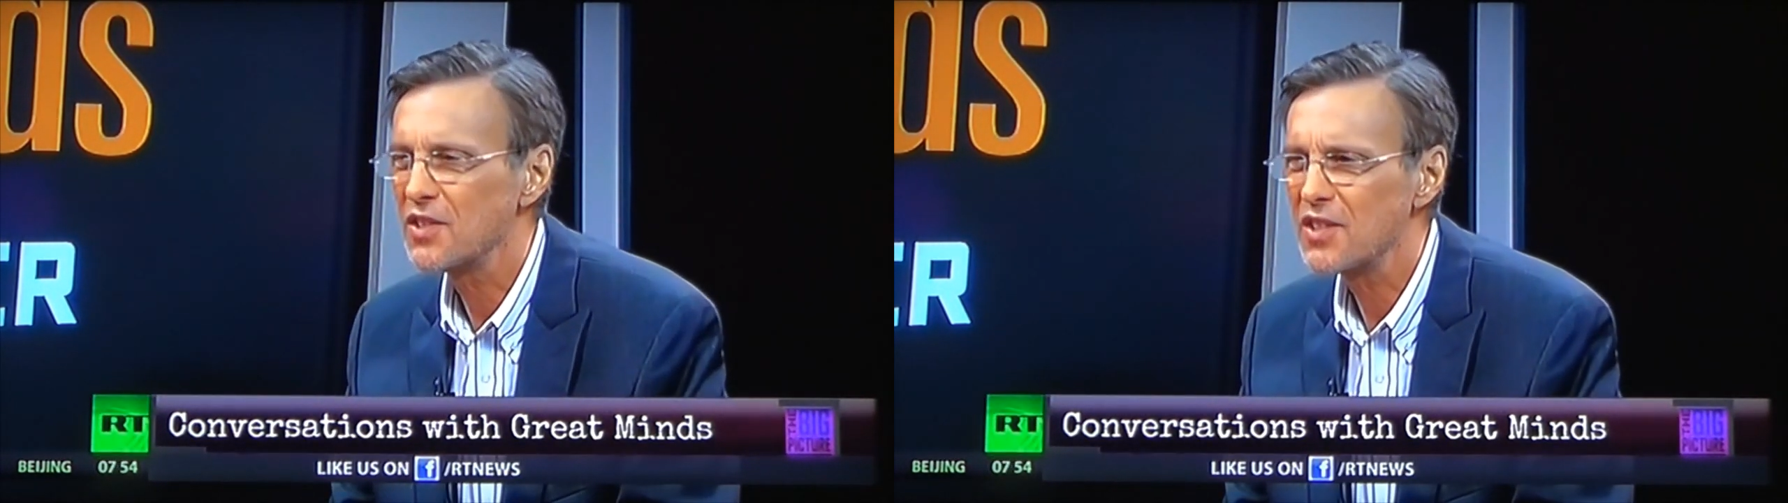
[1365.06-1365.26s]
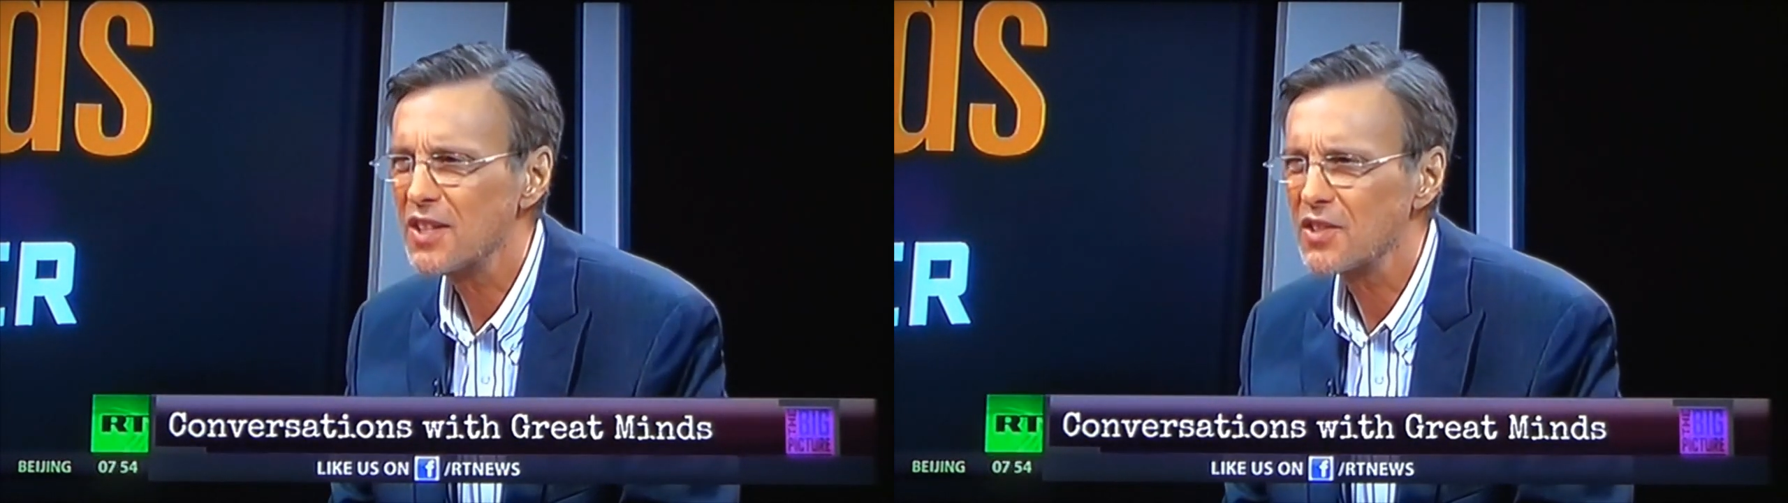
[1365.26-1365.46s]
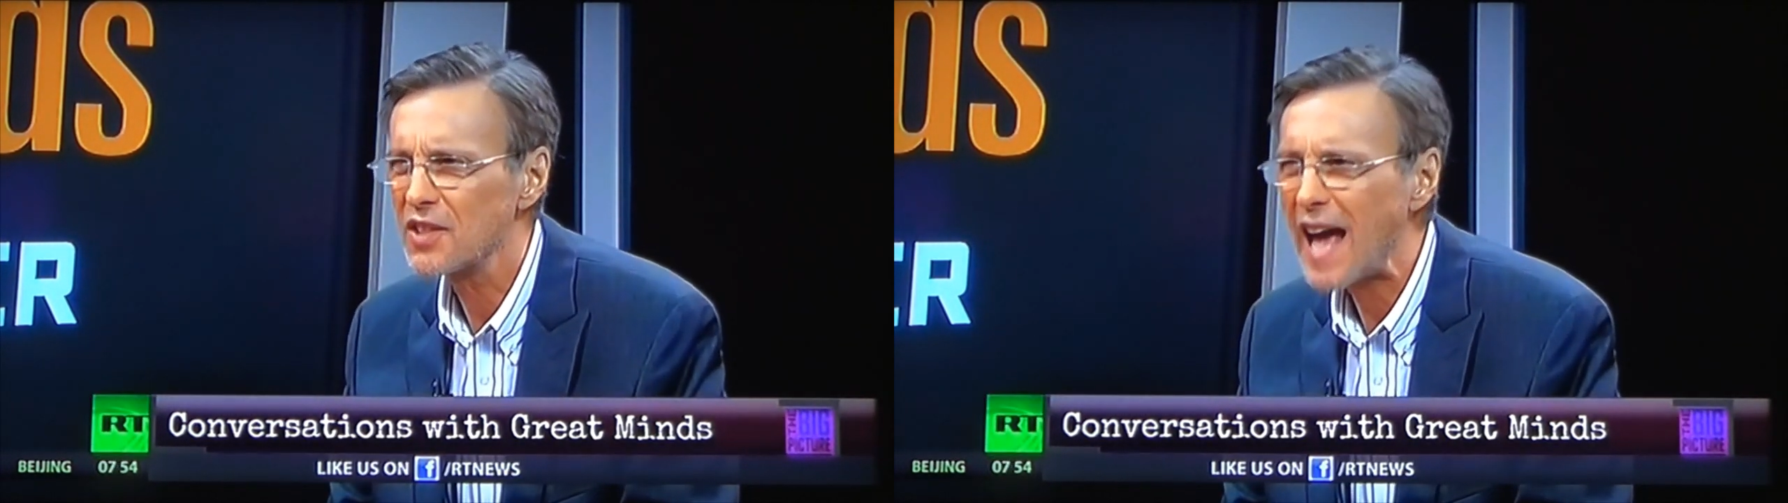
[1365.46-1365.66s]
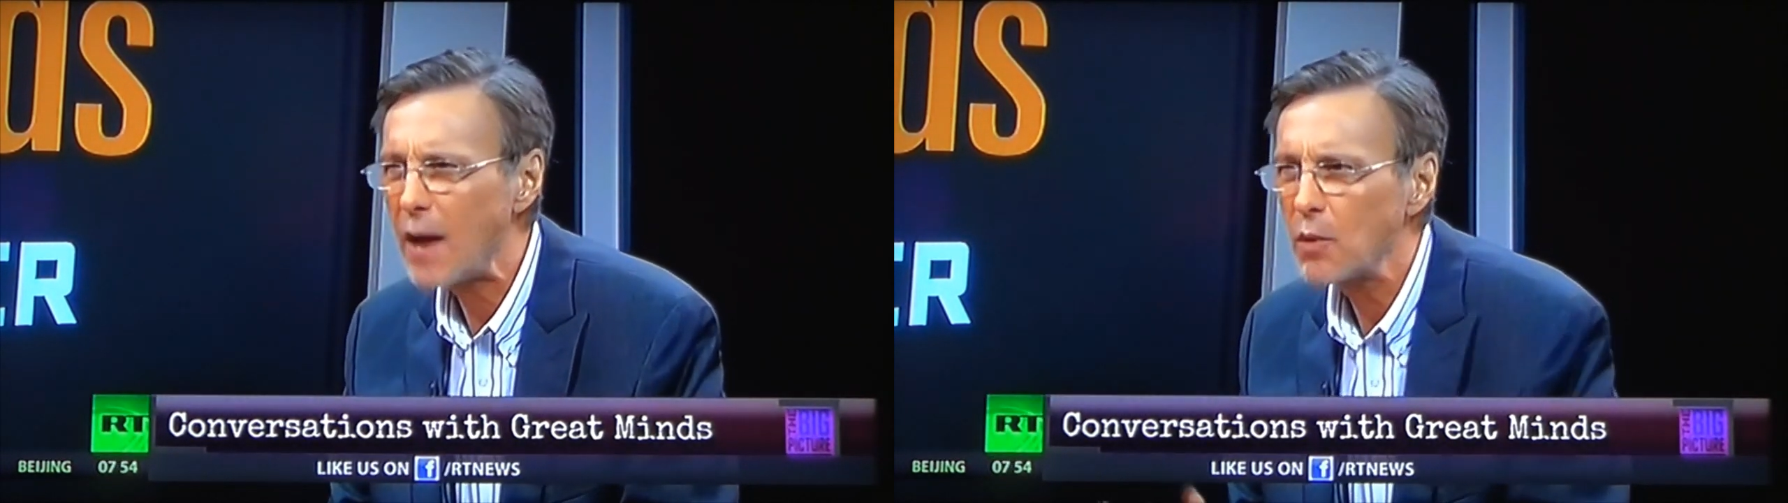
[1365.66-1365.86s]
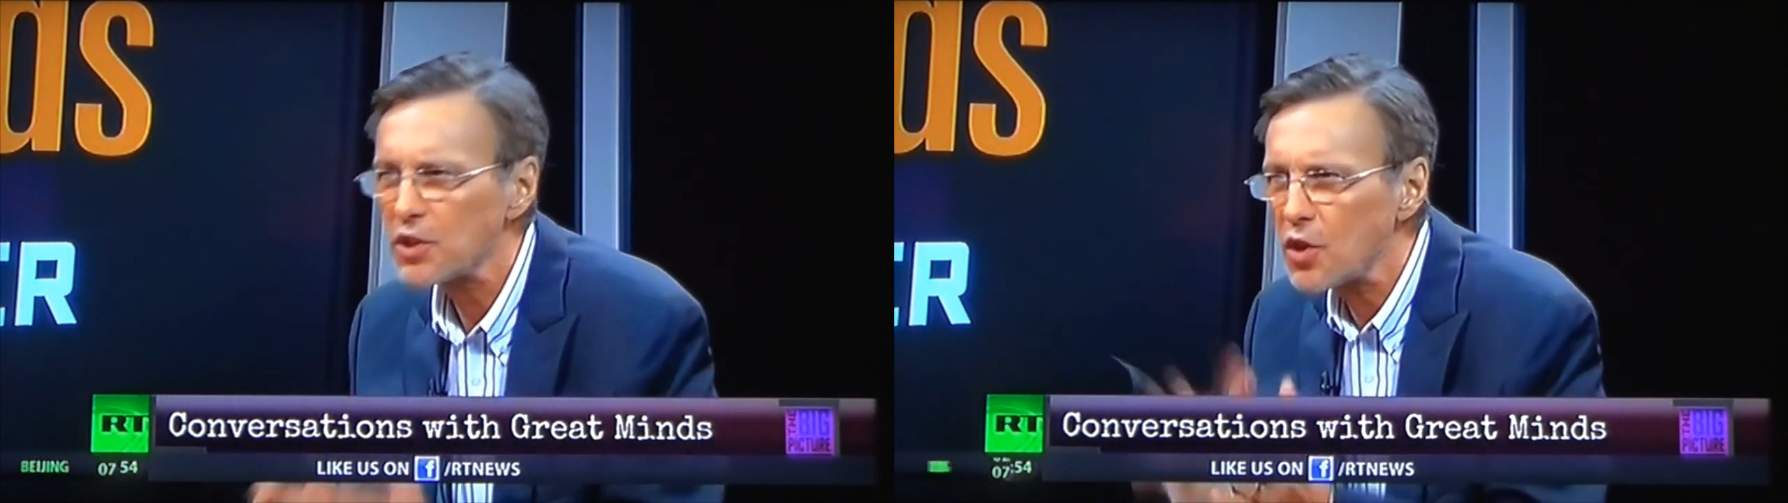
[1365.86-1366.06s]
Is, is
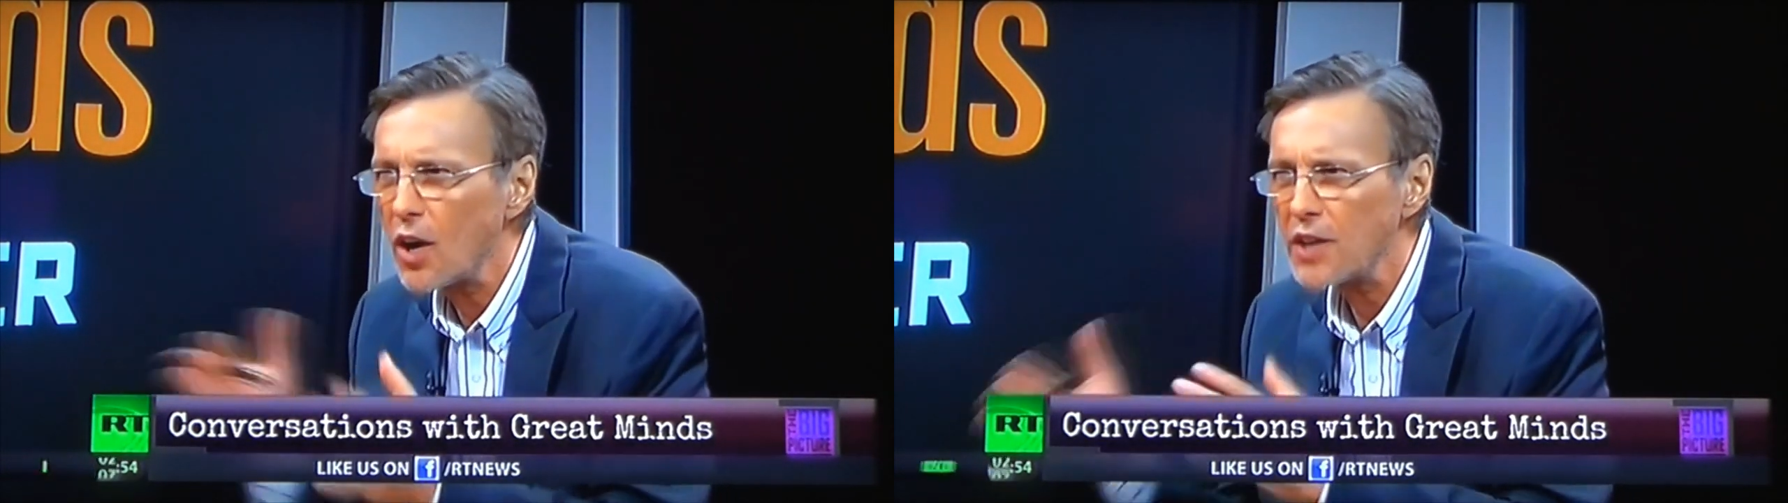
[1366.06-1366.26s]
that what's